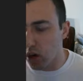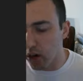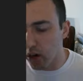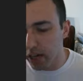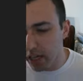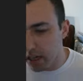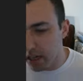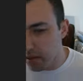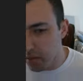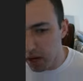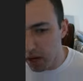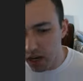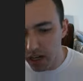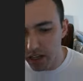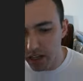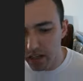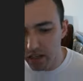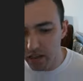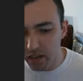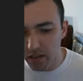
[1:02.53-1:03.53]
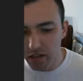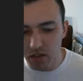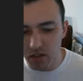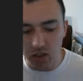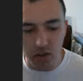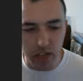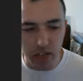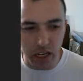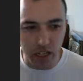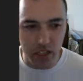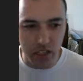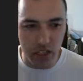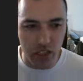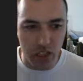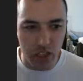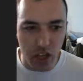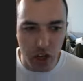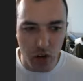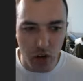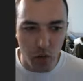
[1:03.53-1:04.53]
target in mind so you can actually
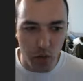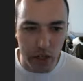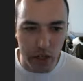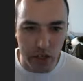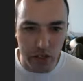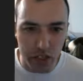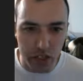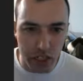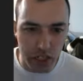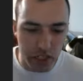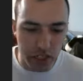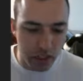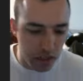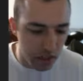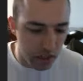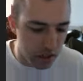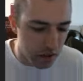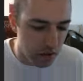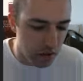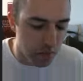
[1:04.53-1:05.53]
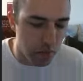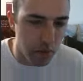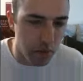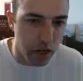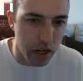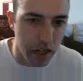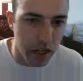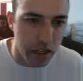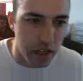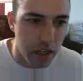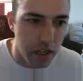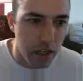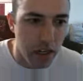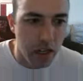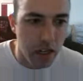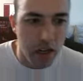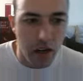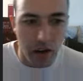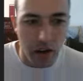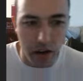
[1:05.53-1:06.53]
know when you're done. But
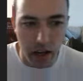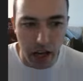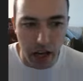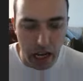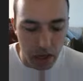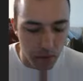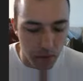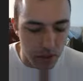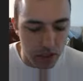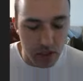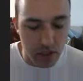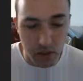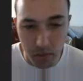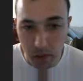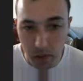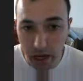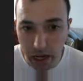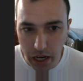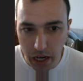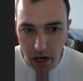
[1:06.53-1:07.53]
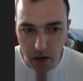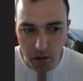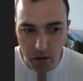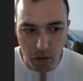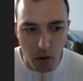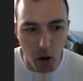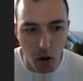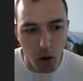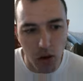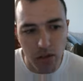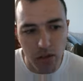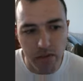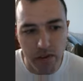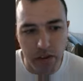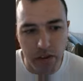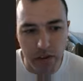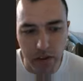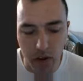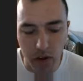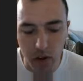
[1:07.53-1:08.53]
okay, anyway, so right now all of
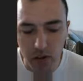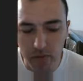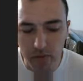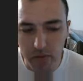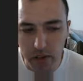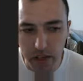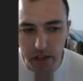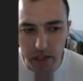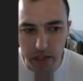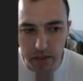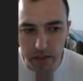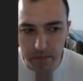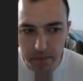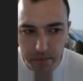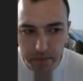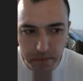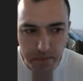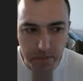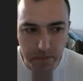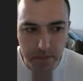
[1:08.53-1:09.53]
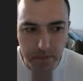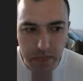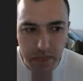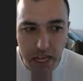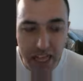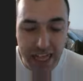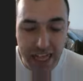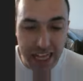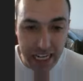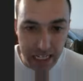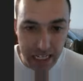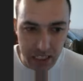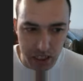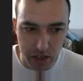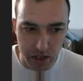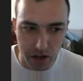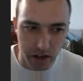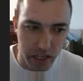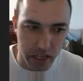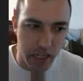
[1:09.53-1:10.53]
the things
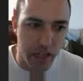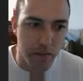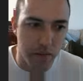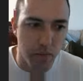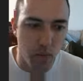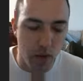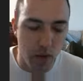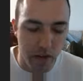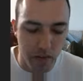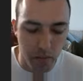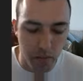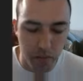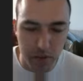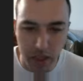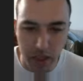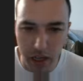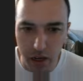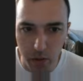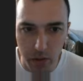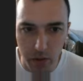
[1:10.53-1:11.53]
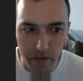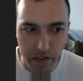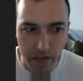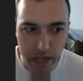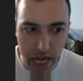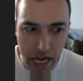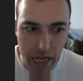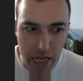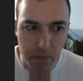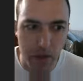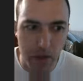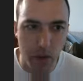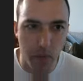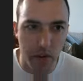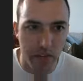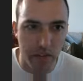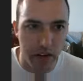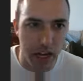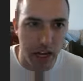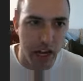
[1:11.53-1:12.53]
in our game, we have a player, we have an enemy, and
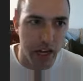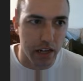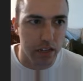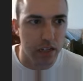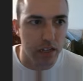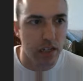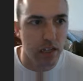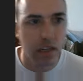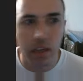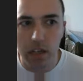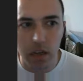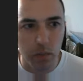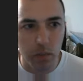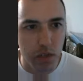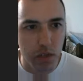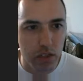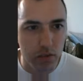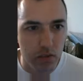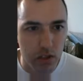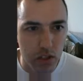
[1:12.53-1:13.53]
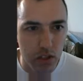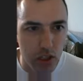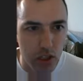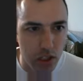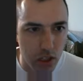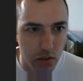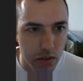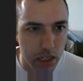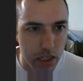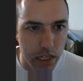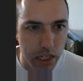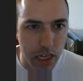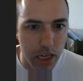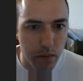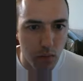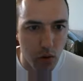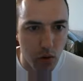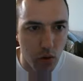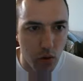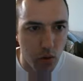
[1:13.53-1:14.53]
we have an axe. Might as well just show the
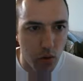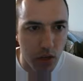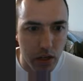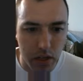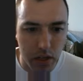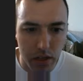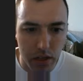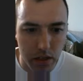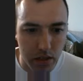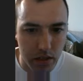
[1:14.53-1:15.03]
game real quick